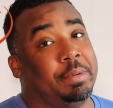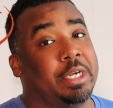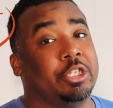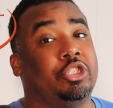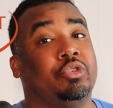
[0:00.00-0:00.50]

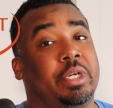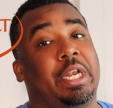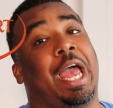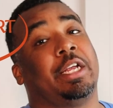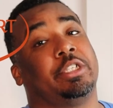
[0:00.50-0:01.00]
because you
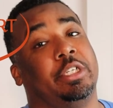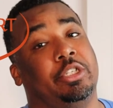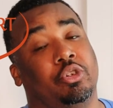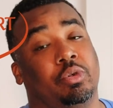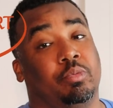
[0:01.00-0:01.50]
can actually
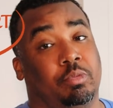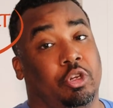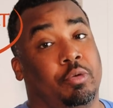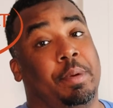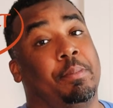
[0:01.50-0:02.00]
do a
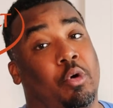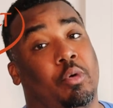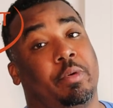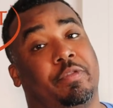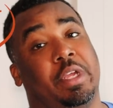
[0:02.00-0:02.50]
little bit
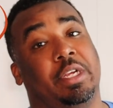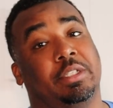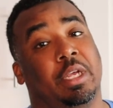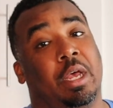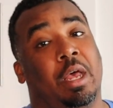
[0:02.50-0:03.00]
more with
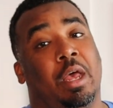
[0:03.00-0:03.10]
these.